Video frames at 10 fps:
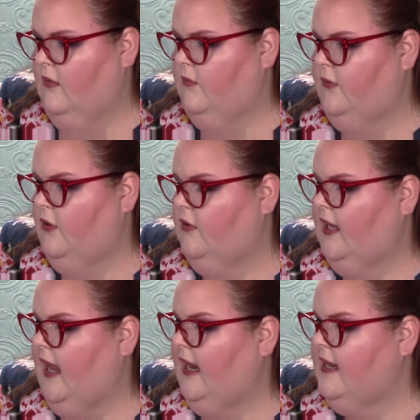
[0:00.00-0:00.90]

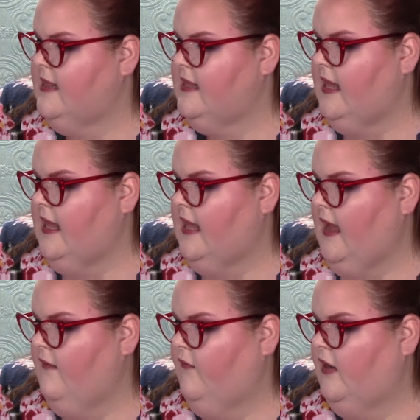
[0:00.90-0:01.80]
Beauty A to Z,
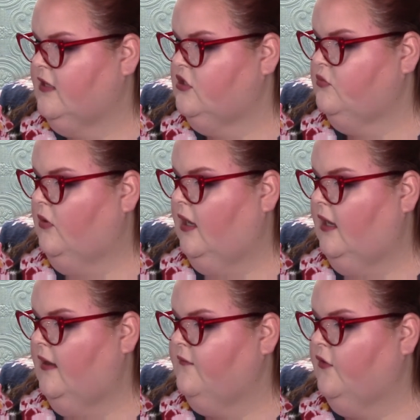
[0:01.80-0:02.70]
I finished
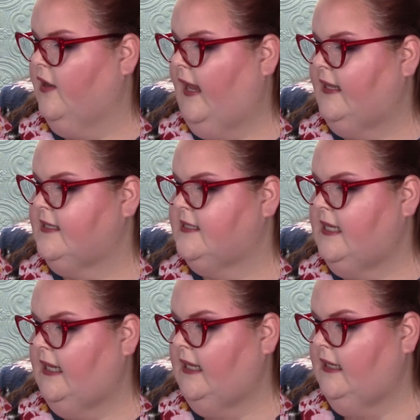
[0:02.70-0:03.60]
one for
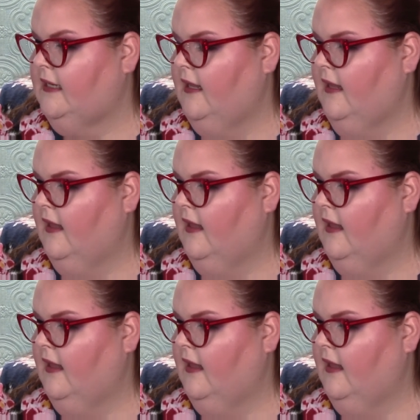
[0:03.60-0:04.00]
18